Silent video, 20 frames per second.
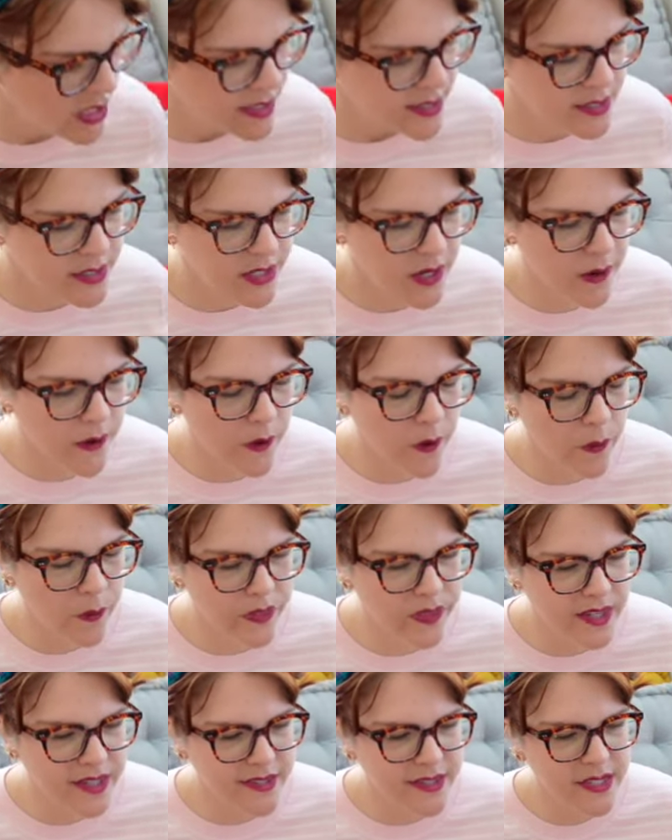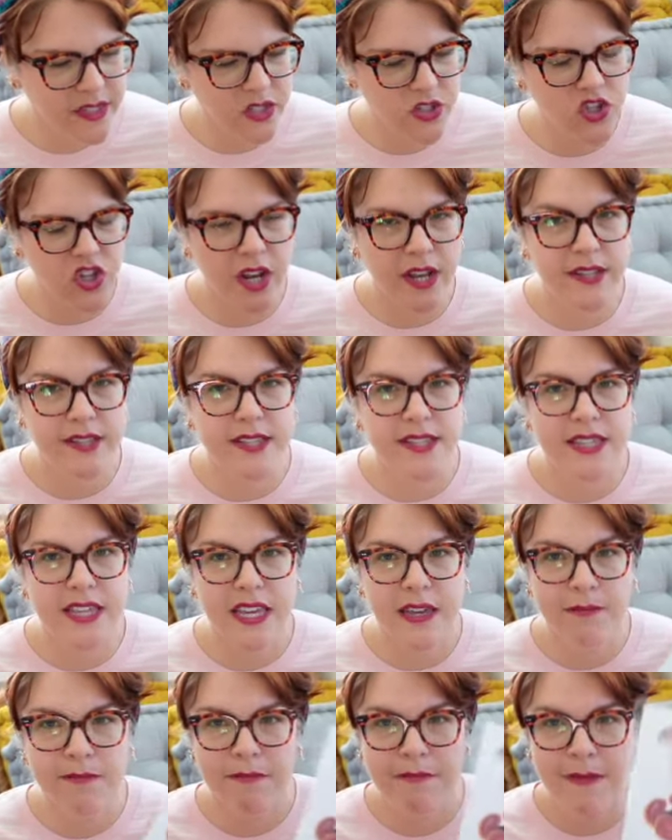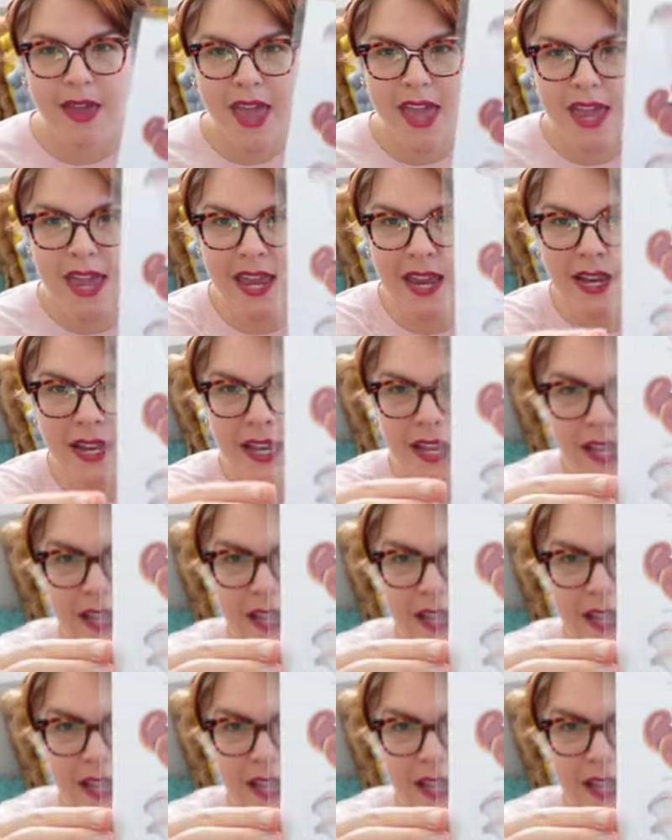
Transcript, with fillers: So this is just the main